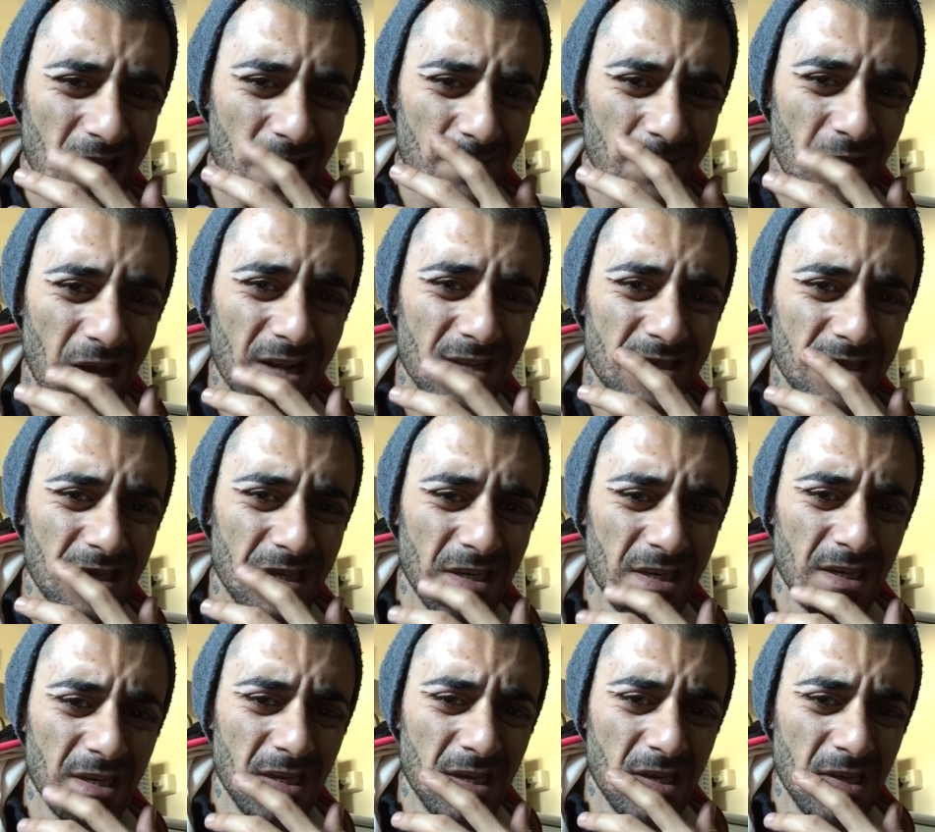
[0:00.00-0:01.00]

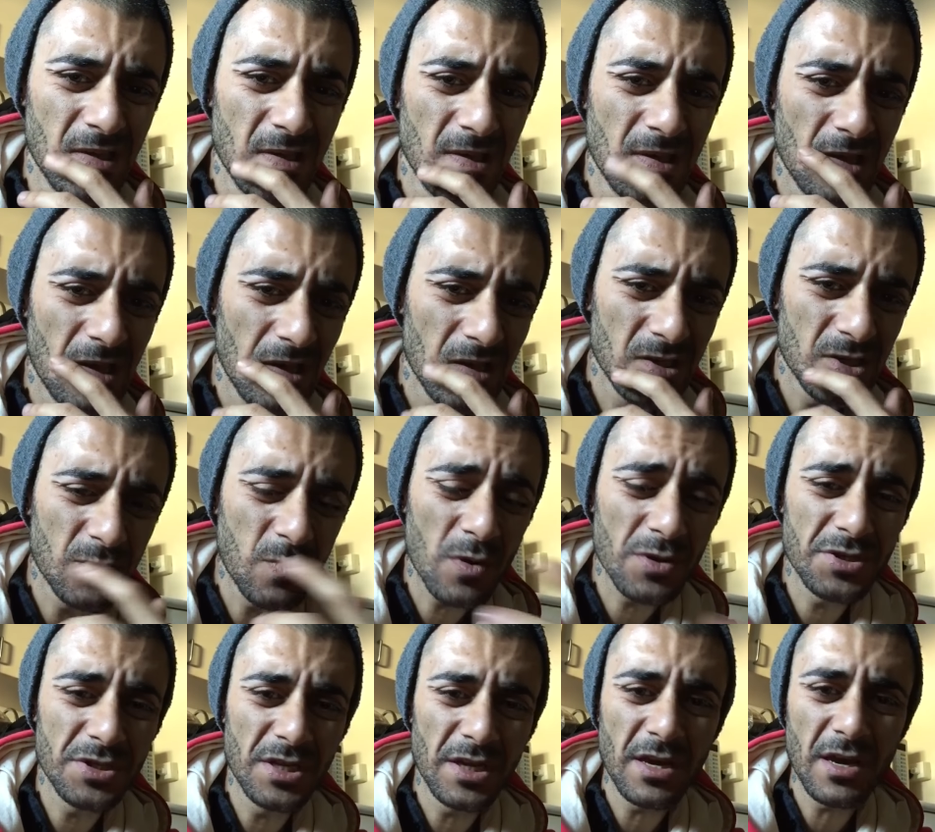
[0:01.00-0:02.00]
Nazi
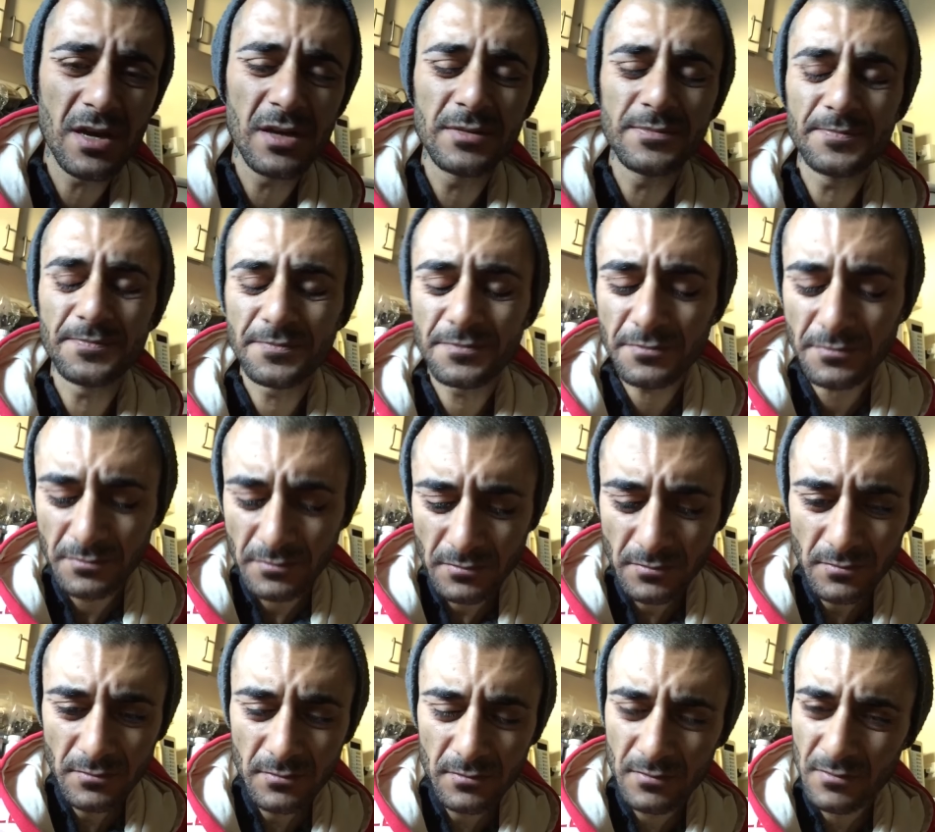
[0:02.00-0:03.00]
swastika.
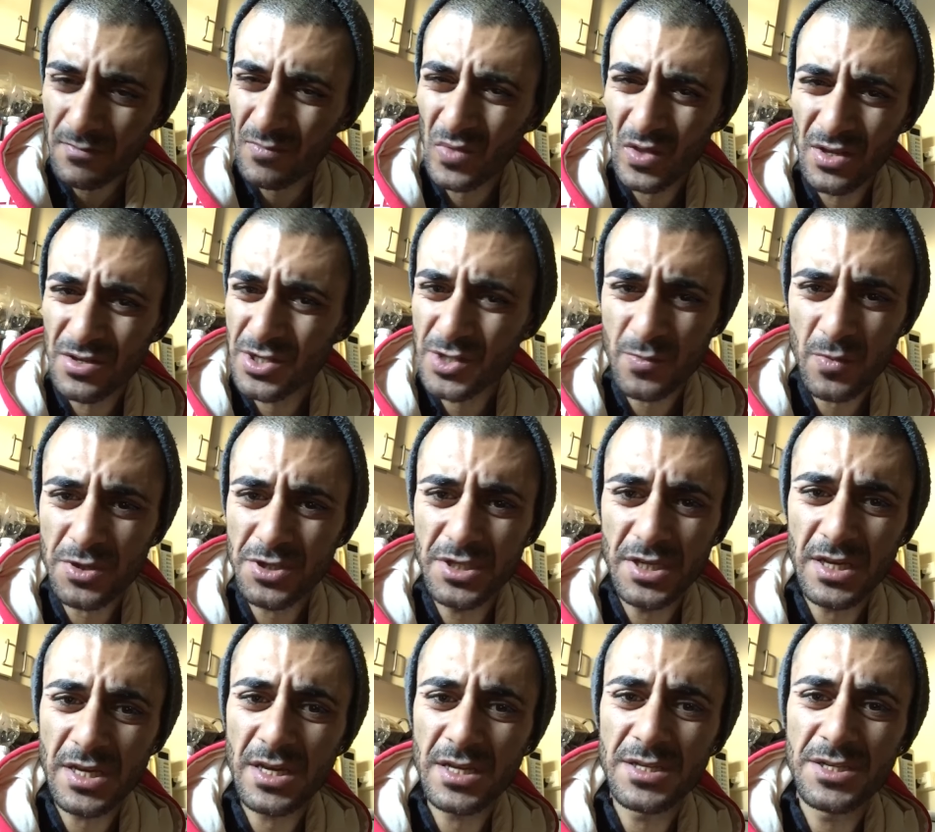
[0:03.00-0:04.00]

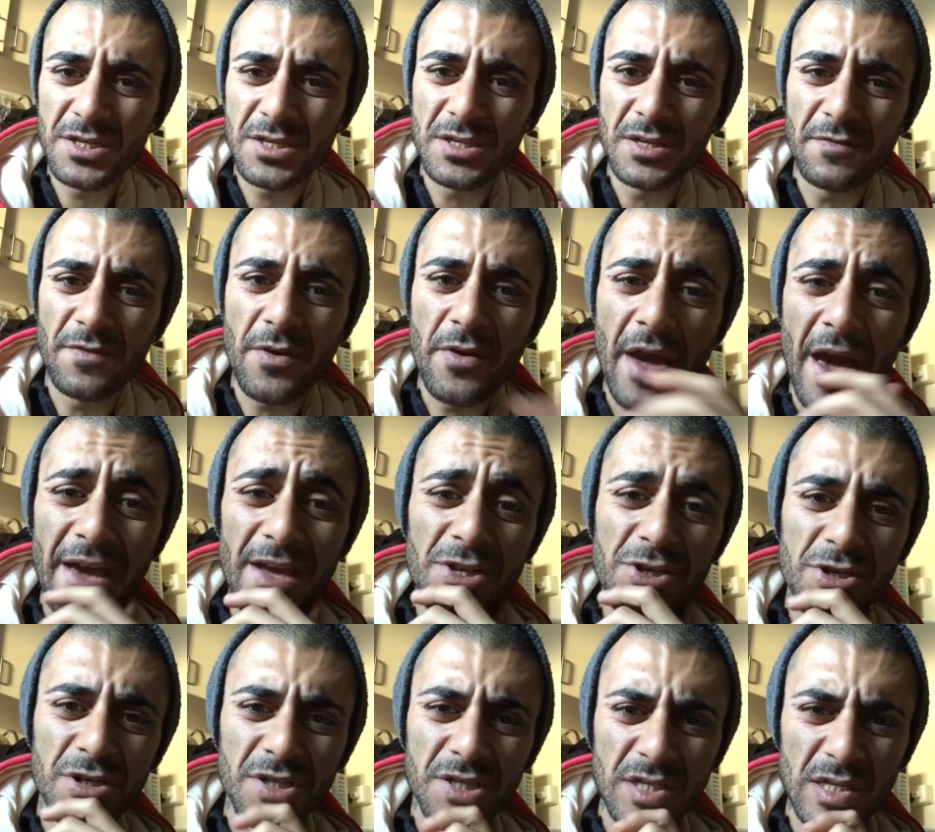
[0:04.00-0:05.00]
Swastika is just a very
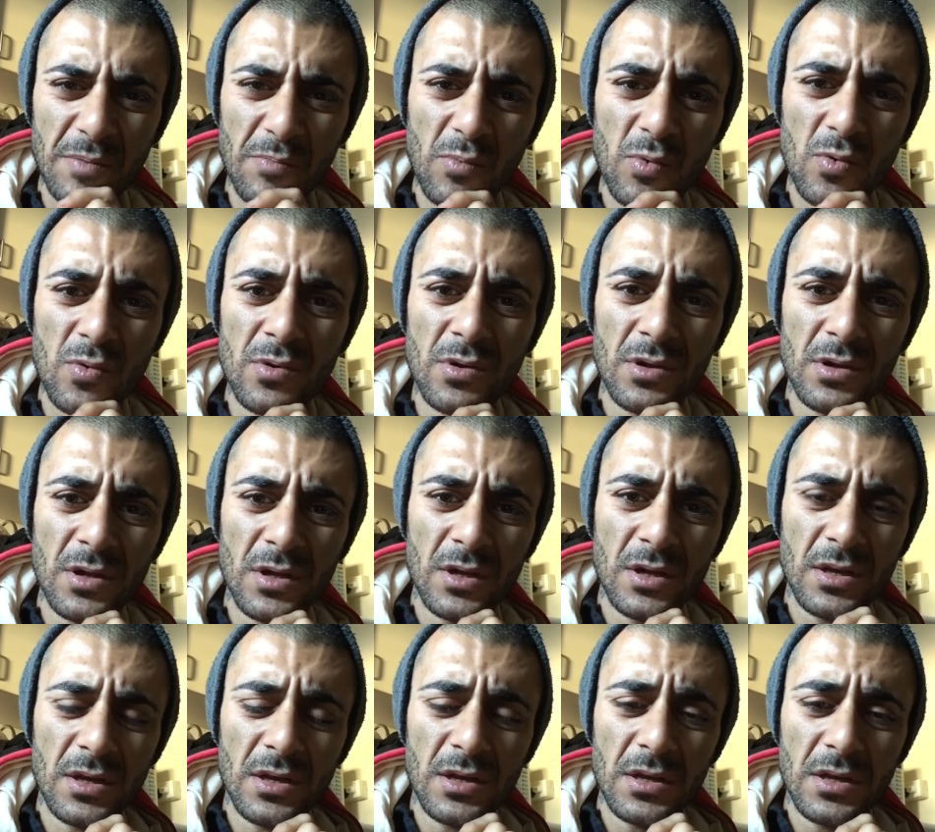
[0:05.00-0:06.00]
ancient symbol.
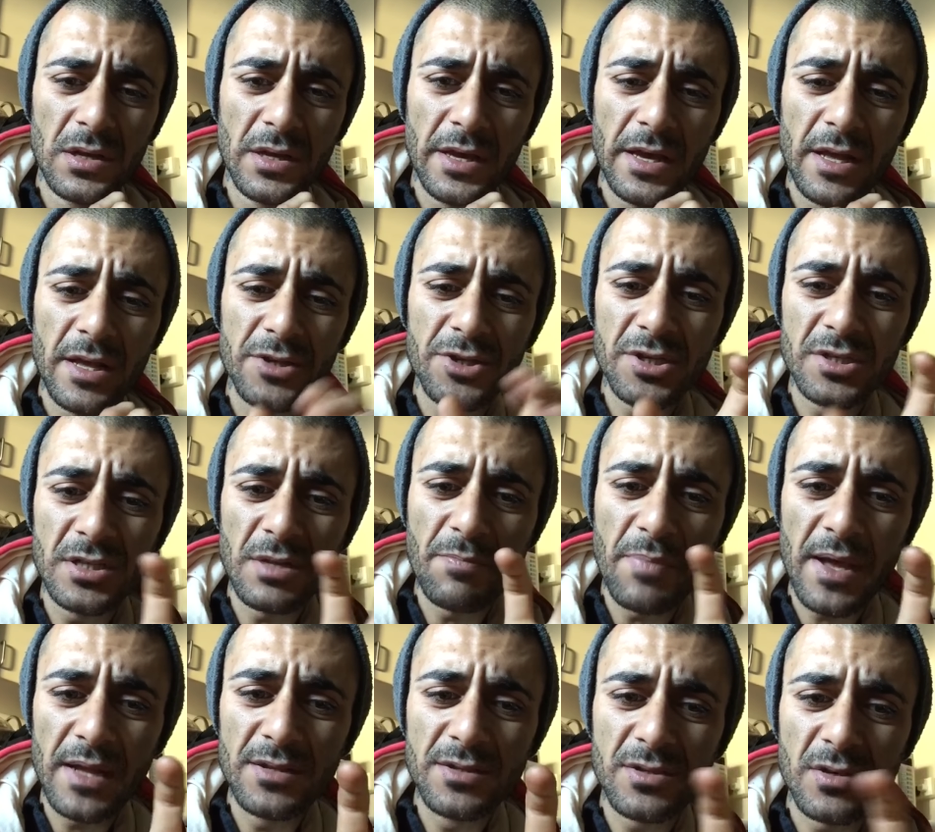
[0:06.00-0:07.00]
And it just
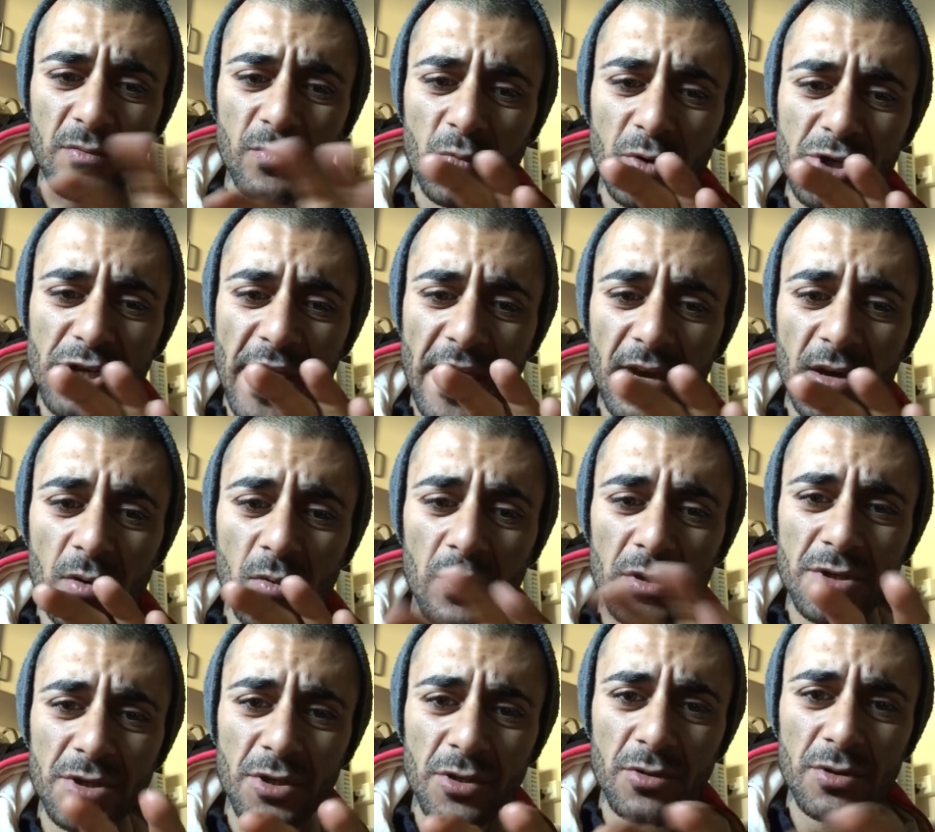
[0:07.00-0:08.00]
depends on which angle
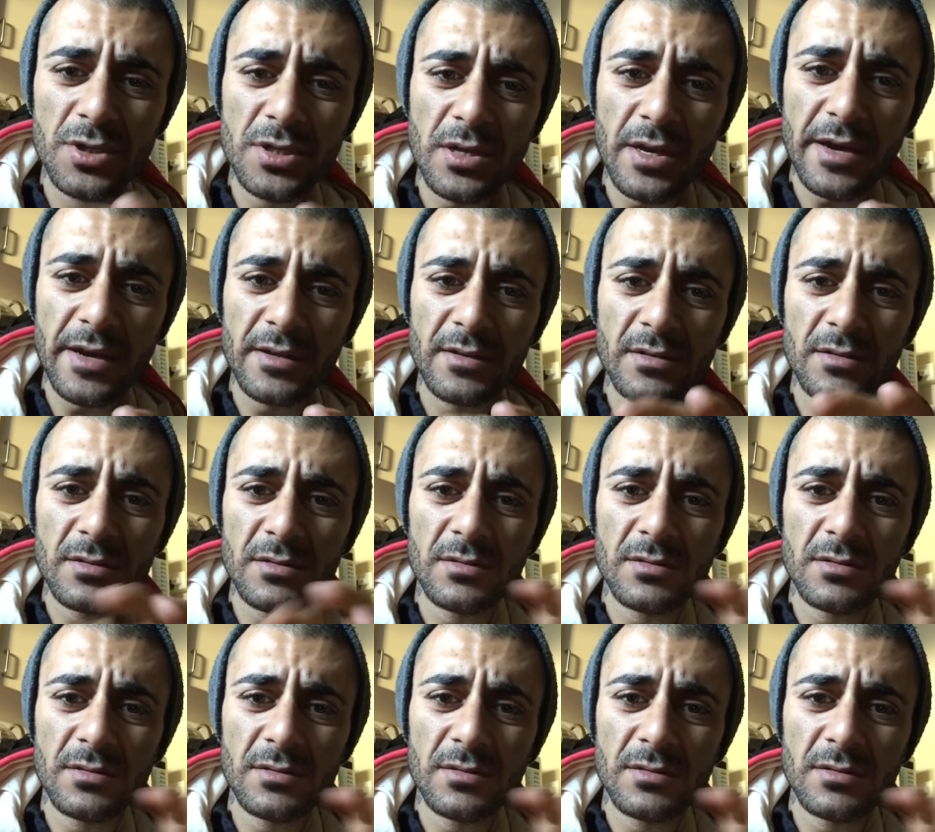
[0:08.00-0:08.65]
it's used at.